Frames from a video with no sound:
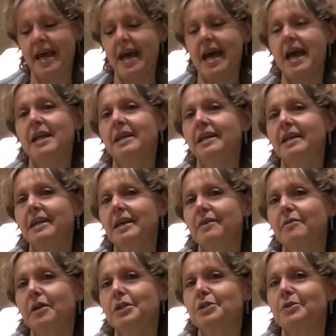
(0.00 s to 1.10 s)
And I'm going to
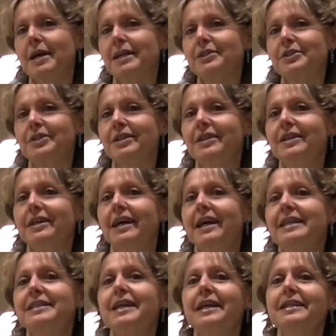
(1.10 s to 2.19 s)
give our director
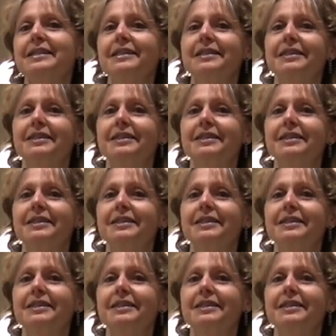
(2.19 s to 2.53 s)
a taste.